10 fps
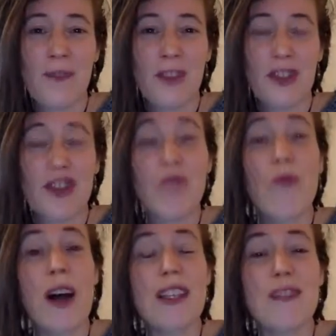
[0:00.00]
Do you
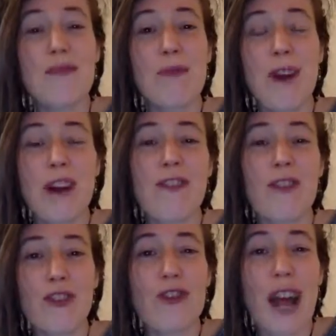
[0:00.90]
want to be part of
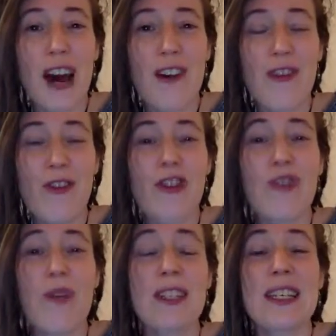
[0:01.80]
the crowd, or do
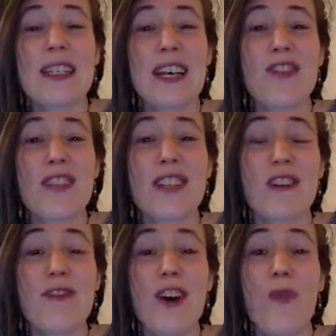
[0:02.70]
you want to set
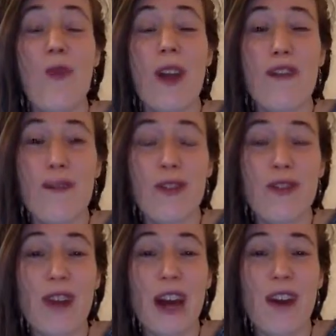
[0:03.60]
yourself away from the
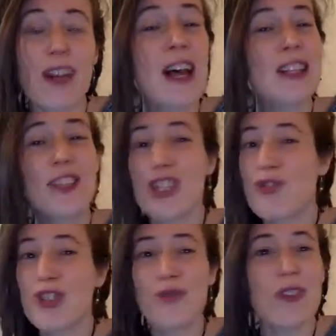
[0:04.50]
crowd so that
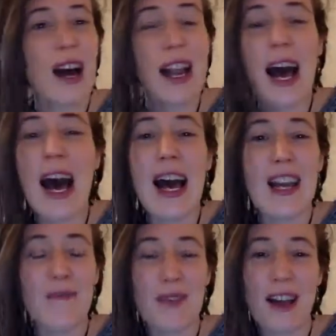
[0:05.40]
you do not
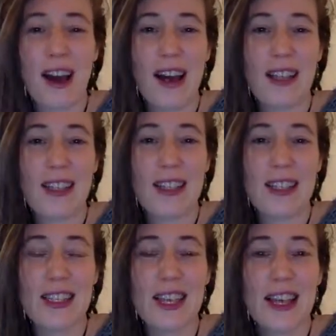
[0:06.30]
hide behind
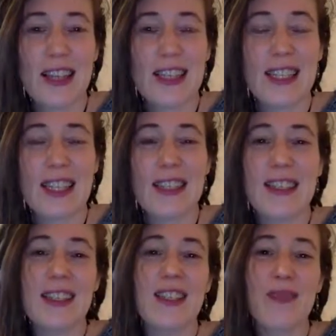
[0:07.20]
the
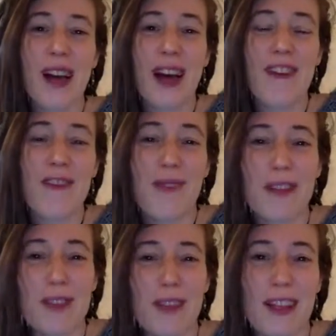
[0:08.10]
sentences, well,
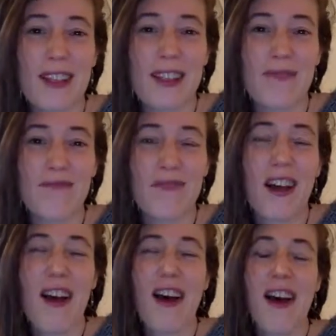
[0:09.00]
everybody's late.
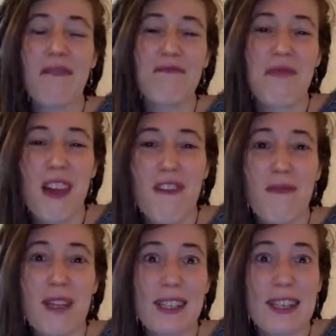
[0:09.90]

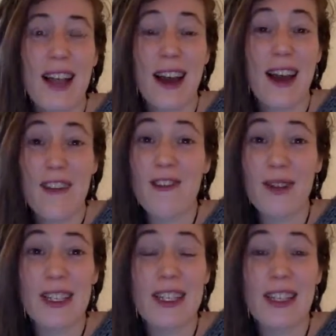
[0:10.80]
Everybody's late. Yeah,
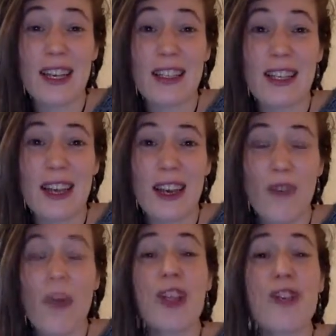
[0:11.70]
everyone is late.
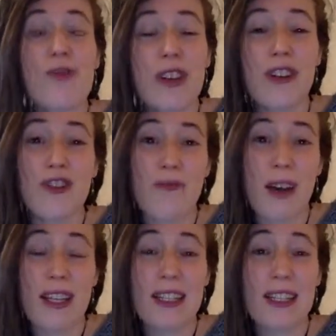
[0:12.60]
What are you going to do
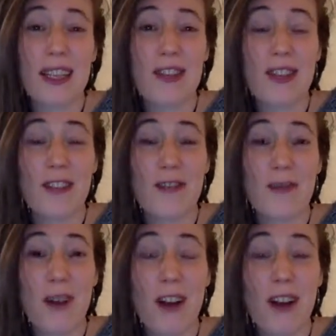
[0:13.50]
about it to set yourself
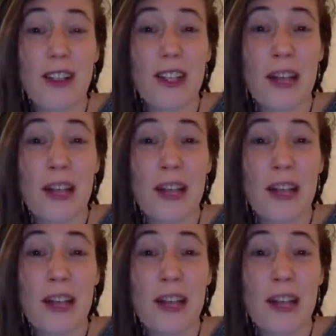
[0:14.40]
apart?